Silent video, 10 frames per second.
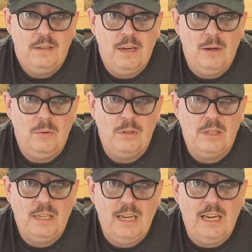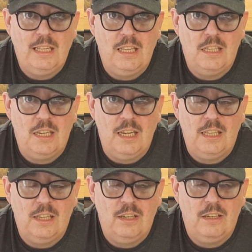So it was a kick in the
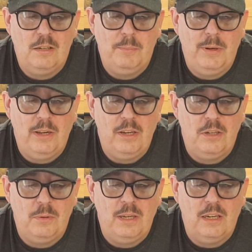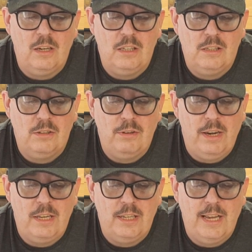teeth and to be honest with you guys, I was
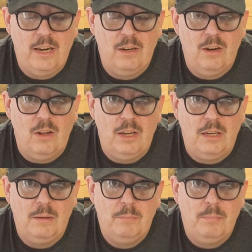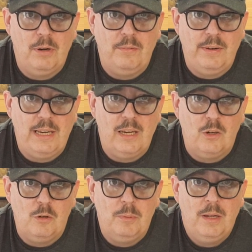ready to get online, put a
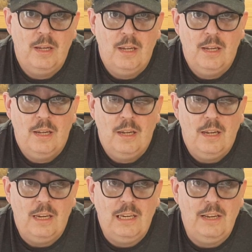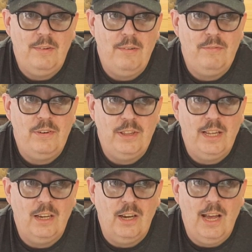video and give
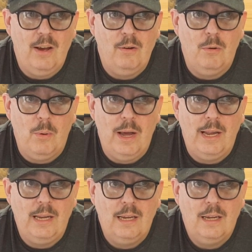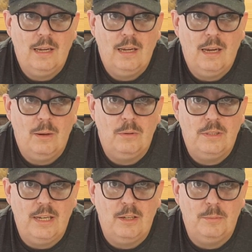everything I own away. I
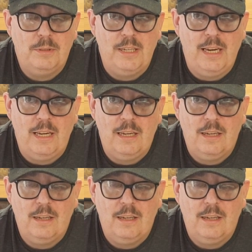was that upset.